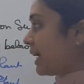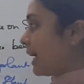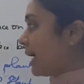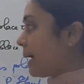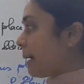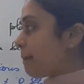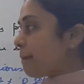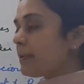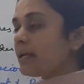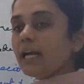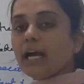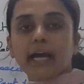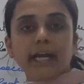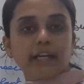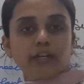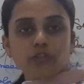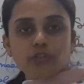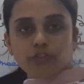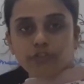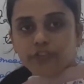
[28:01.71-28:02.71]

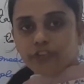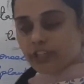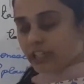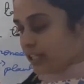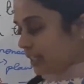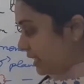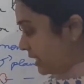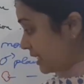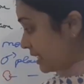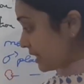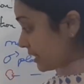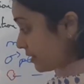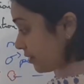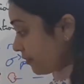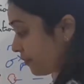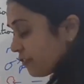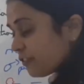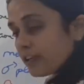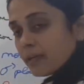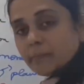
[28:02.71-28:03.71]
Epihydrophily, the
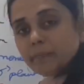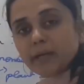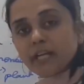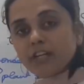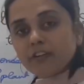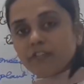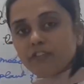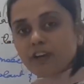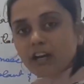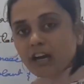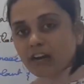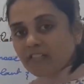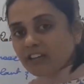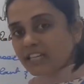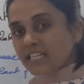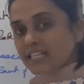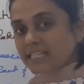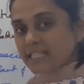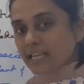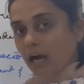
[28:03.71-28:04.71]
female flower
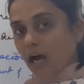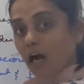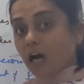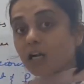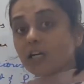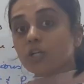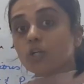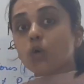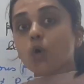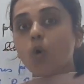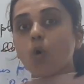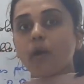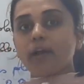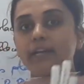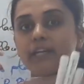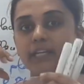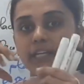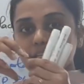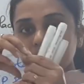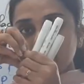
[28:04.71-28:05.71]
is
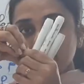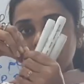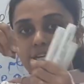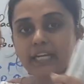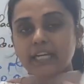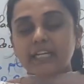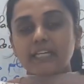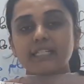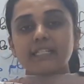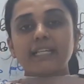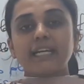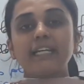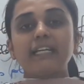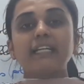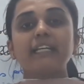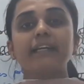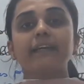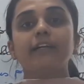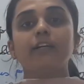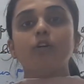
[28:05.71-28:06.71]
uncoiling. It is
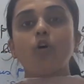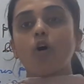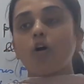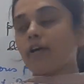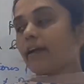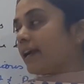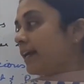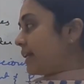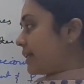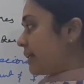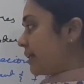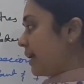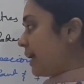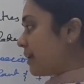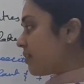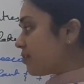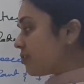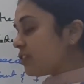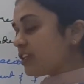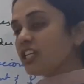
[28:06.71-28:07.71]
getting elongated
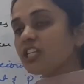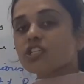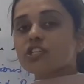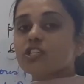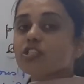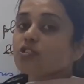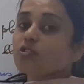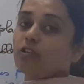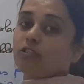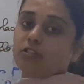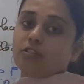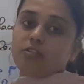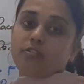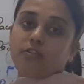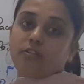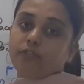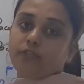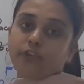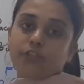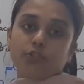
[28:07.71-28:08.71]
and reaches on the
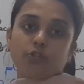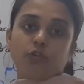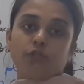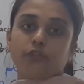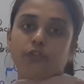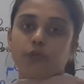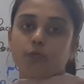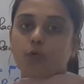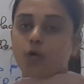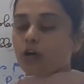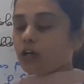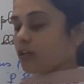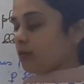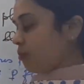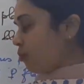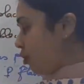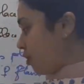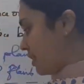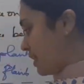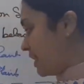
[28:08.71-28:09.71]
surface of the water
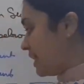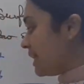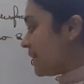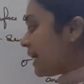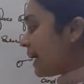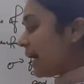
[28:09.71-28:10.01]
body.